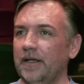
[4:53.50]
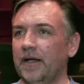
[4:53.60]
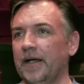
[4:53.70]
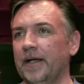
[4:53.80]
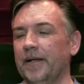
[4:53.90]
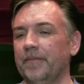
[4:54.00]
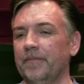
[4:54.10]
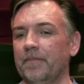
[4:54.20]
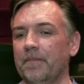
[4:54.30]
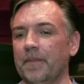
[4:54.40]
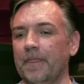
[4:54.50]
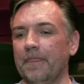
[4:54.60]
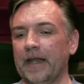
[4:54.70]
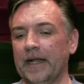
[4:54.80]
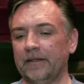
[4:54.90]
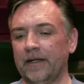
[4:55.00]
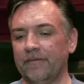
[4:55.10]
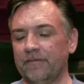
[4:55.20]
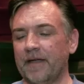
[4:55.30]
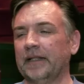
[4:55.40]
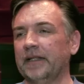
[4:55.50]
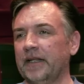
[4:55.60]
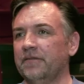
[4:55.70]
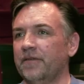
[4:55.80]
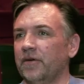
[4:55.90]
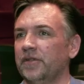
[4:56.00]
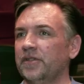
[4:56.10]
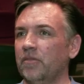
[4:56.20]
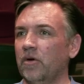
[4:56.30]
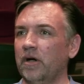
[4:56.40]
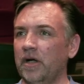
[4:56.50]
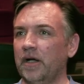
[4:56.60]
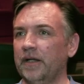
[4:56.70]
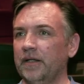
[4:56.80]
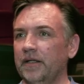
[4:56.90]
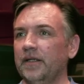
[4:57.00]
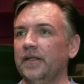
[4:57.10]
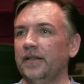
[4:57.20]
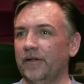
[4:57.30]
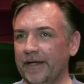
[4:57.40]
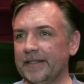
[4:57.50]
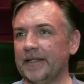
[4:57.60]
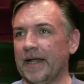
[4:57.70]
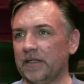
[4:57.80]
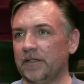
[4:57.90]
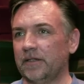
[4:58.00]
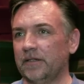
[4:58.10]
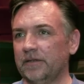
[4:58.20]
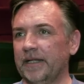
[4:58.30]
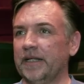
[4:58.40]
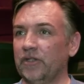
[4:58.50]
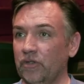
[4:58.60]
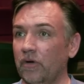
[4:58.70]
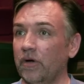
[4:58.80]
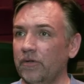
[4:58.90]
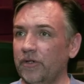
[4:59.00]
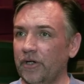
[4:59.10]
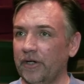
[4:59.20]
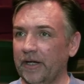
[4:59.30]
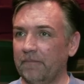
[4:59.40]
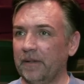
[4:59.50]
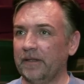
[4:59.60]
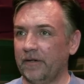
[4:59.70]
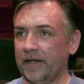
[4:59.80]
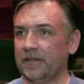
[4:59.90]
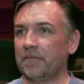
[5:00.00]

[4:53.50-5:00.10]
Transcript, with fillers: Um, and I love the fact that he focused more on there is an answer. It is your own journey, but there is